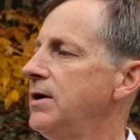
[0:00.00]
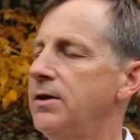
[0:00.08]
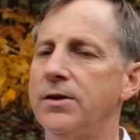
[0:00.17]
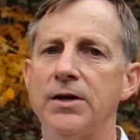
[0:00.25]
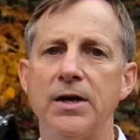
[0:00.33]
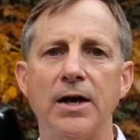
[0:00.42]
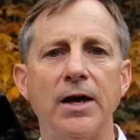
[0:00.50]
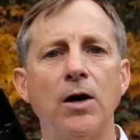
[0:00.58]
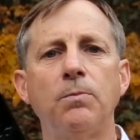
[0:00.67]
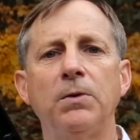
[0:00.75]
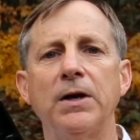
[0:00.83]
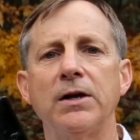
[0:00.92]
the
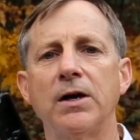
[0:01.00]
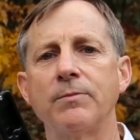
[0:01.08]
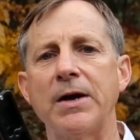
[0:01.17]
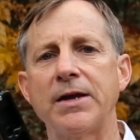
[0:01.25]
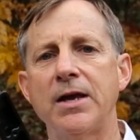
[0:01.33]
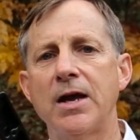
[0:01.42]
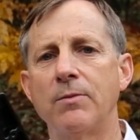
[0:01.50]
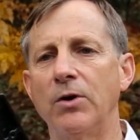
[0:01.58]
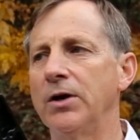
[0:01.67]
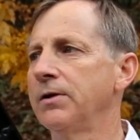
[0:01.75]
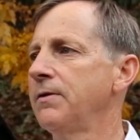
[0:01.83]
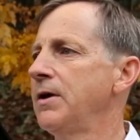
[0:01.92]
L plate on my
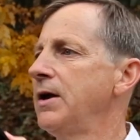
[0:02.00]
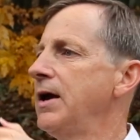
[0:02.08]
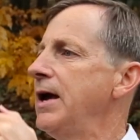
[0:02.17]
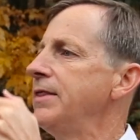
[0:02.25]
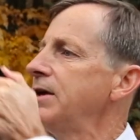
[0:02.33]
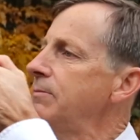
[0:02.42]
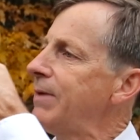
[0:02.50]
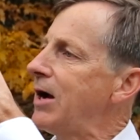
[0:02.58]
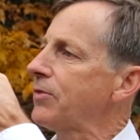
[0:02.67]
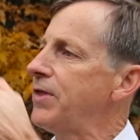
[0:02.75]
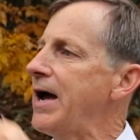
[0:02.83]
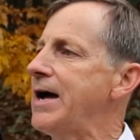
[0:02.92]
camera and then
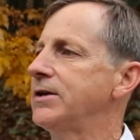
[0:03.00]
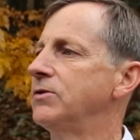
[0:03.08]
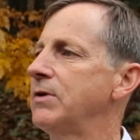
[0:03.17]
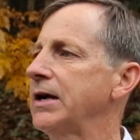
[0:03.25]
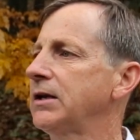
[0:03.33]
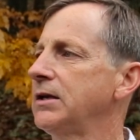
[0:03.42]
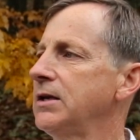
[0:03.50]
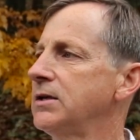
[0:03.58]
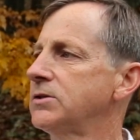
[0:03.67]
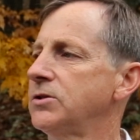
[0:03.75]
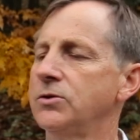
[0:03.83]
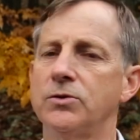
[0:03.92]
mount that directly
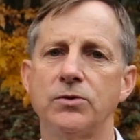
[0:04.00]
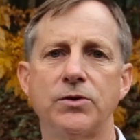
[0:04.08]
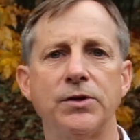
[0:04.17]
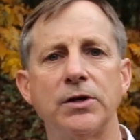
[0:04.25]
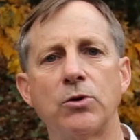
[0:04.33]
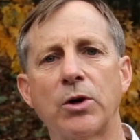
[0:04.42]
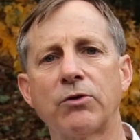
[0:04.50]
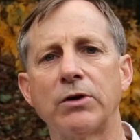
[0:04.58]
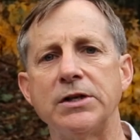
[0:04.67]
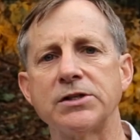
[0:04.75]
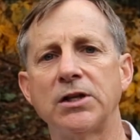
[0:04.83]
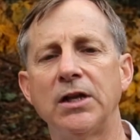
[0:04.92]
into the quick
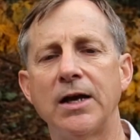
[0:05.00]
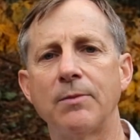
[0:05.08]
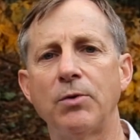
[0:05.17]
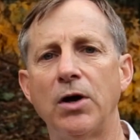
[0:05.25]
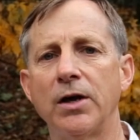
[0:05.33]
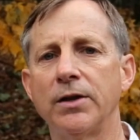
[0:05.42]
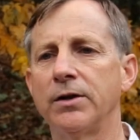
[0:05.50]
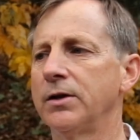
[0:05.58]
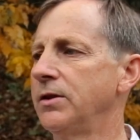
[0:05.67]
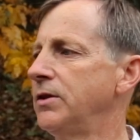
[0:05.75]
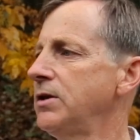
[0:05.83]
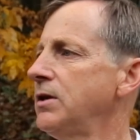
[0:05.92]
release clamp on
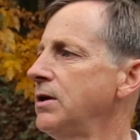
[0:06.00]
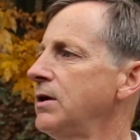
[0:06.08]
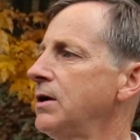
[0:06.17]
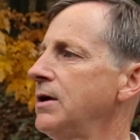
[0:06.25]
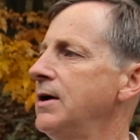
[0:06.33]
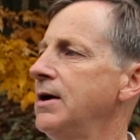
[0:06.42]
the